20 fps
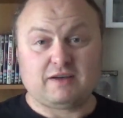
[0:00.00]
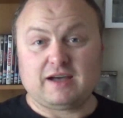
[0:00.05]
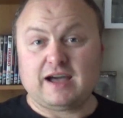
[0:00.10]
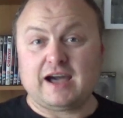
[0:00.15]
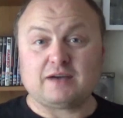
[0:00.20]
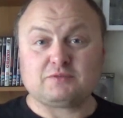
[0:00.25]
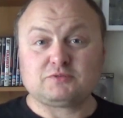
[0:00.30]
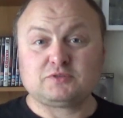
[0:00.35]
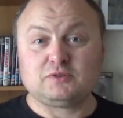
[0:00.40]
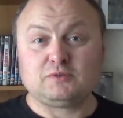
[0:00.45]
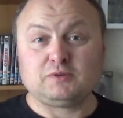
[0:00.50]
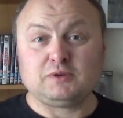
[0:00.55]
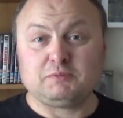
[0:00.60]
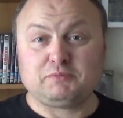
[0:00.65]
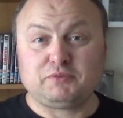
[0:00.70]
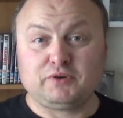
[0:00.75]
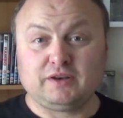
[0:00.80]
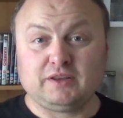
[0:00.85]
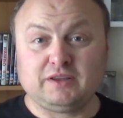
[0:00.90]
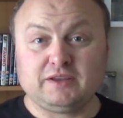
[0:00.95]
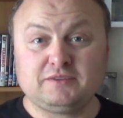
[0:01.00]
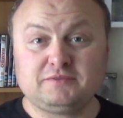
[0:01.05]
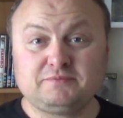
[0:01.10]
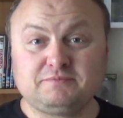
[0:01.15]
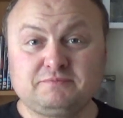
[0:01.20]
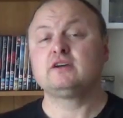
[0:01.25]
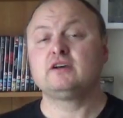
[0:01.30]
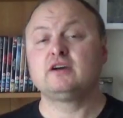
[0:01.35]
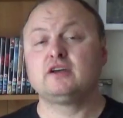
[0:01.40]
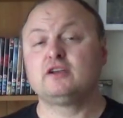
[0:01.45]
absolutely brilliant.
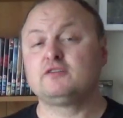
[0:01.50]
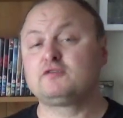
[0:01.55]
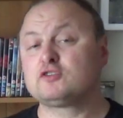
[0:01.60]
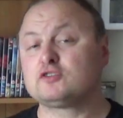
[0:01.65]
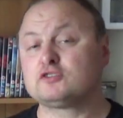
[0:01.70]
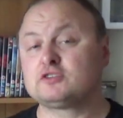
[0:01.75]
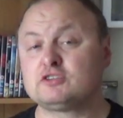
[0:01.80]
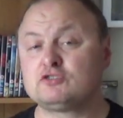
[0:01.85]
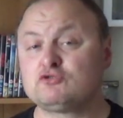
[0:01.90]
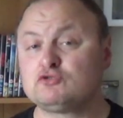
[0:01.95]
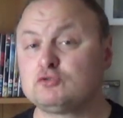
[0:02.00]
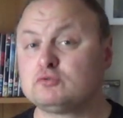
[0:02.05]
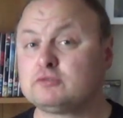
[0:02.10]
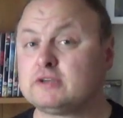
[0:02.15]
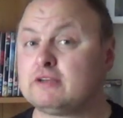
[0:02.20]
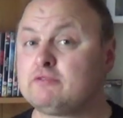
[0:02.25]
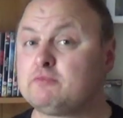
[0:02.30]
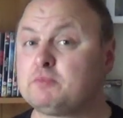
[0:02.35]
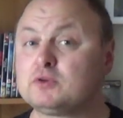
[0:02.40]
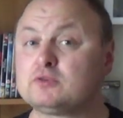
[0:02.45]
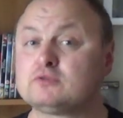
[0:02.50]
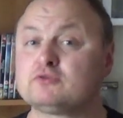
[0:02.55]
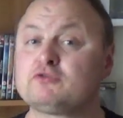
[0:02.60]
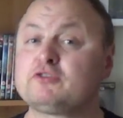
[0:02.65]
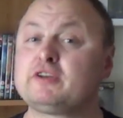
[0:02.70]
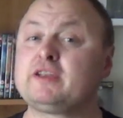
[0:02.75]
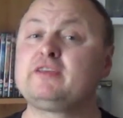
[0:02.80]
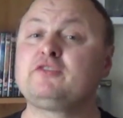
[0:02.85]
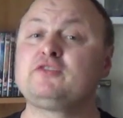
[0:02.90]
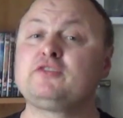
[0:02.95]
And of course, in true Deadpool
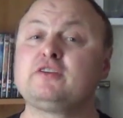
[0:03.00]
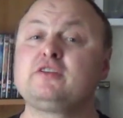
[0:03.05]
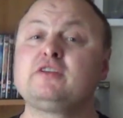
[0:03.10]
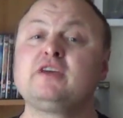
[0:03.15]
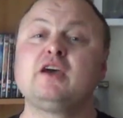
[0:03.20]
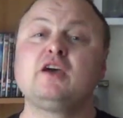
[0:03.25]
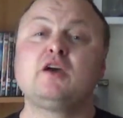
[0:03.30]
tradition,